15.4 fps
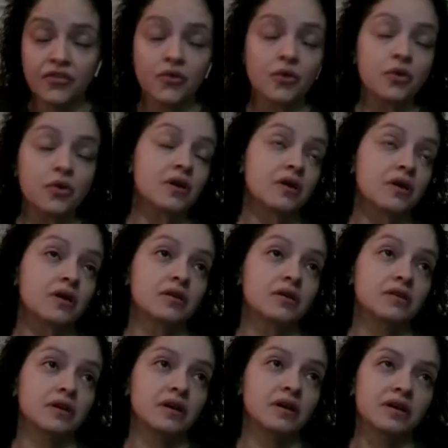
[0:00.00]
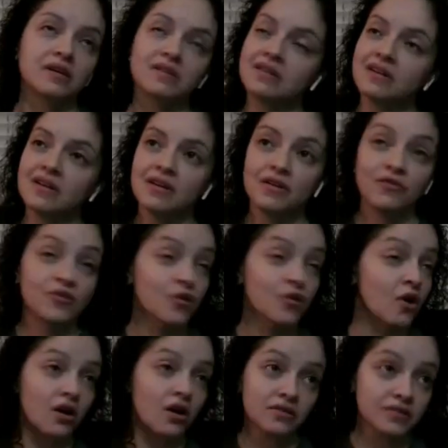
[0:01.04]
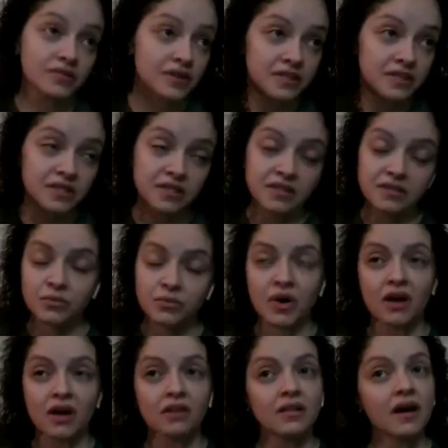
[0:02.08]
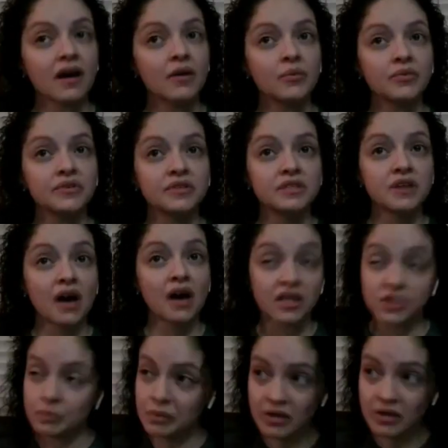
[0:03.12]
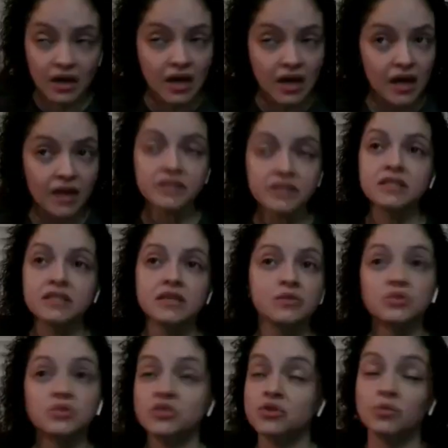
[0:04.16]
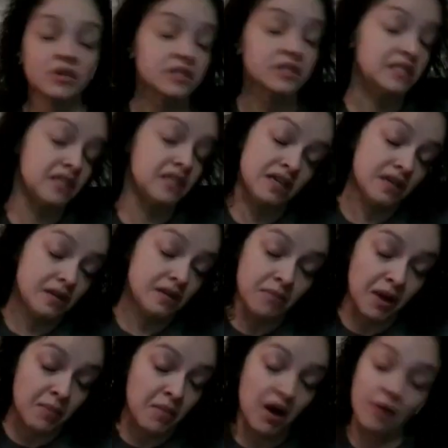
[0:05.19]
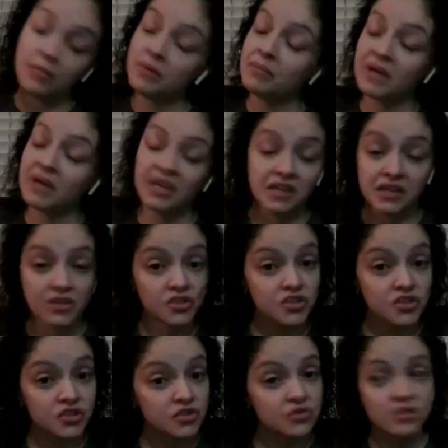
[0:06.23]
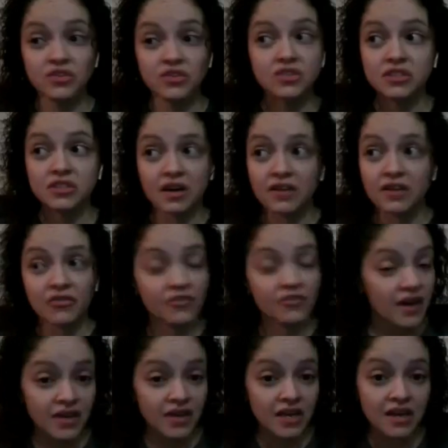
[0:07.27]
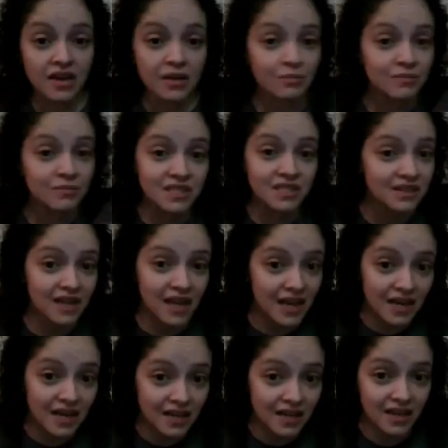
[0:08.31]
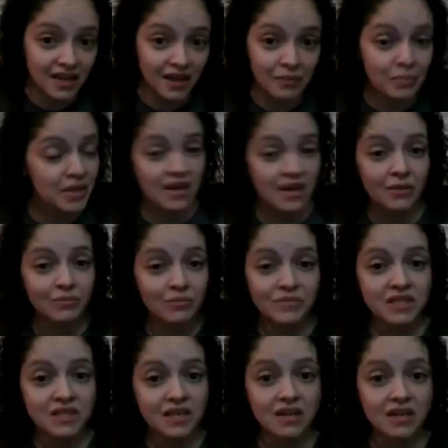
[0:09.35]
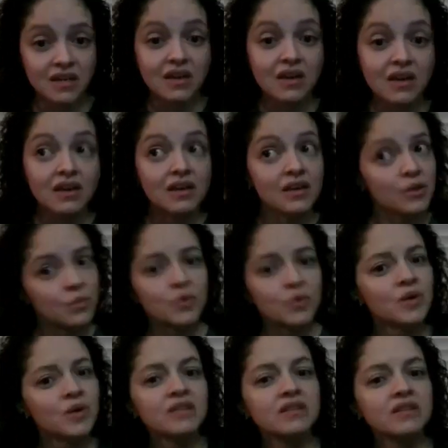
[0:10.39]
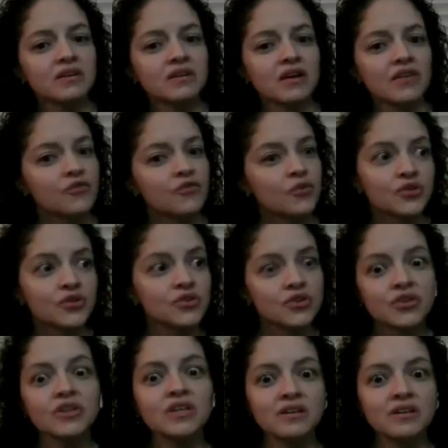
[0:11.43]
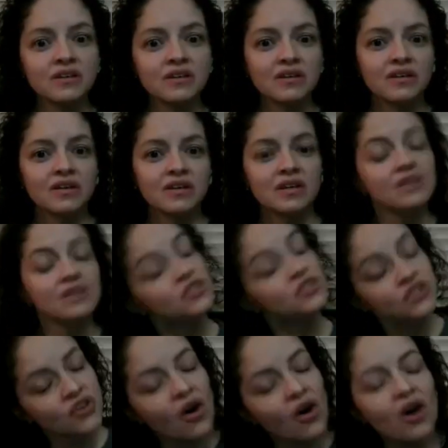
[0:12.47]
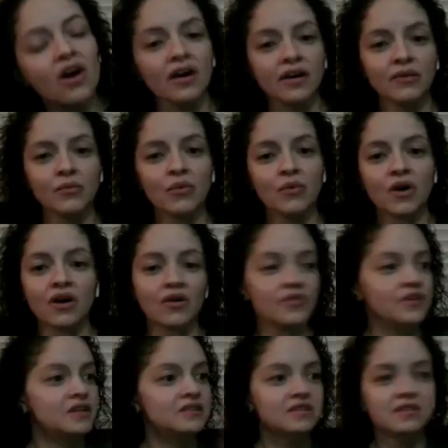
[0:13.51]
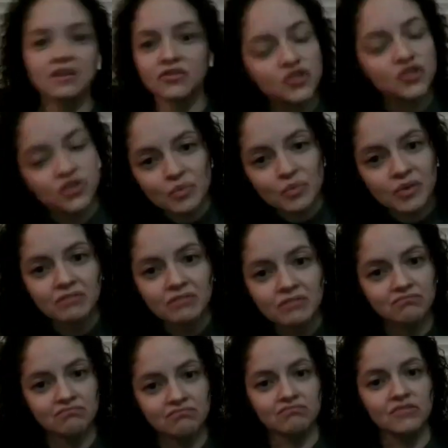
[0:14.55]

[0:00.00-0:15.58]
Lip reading: for all of us while I was hospitalized. He was the one taking my mom and my kids to these 5 a.m.s and 8 p.m.s, and he would wait there at 4:30 in his car while they did that stupid,